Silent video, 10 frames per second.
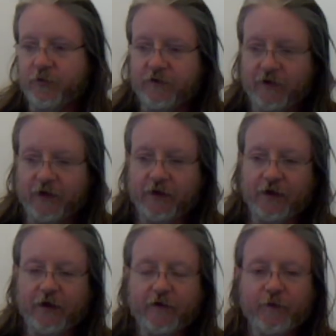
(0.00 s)
but
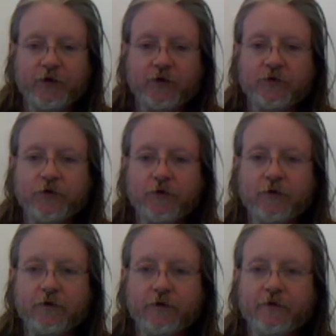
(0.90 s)
I've been a
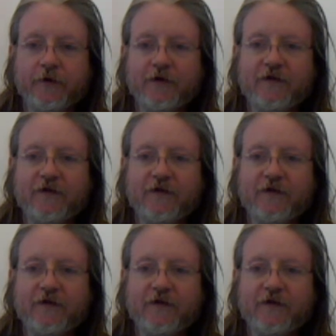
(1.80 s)
controller /